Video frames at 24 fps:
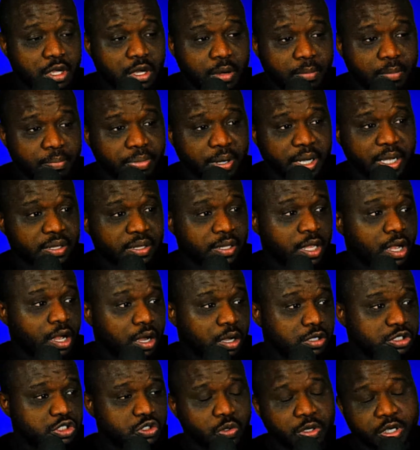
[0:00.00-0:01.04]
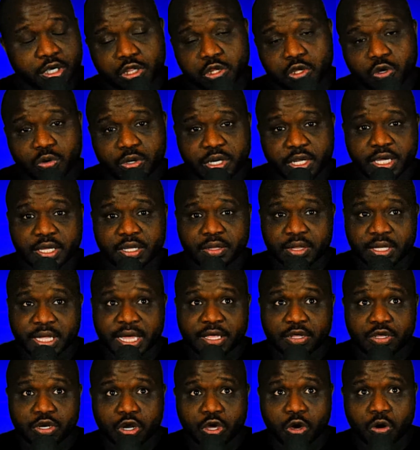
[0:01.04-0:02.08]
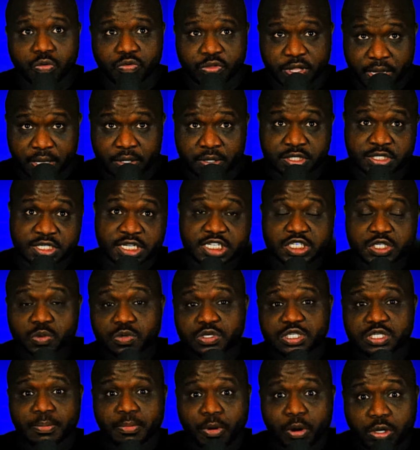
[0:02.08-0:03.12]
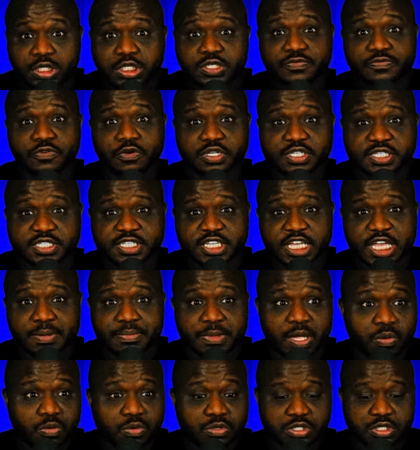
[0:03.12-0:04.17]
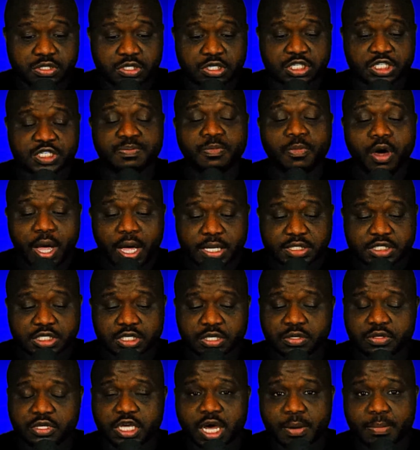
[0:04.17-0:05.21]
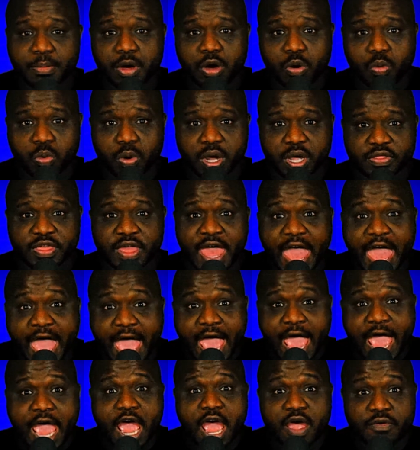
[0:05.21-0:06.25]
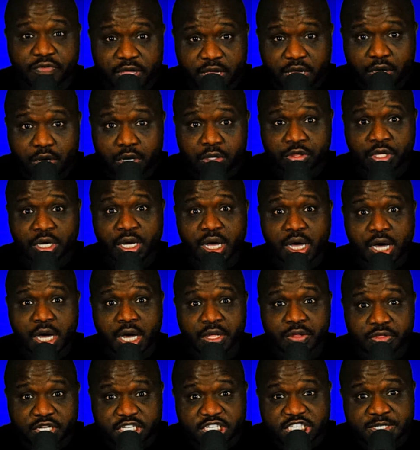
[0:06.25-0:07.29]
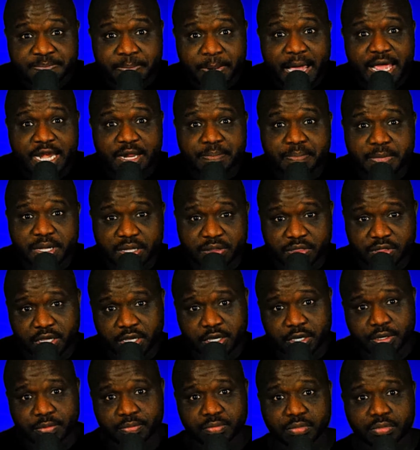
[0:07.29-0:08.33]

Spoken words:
but they also included, like, since it was a multiverse scheme, they was smart to come up with having the other Spider-Man there.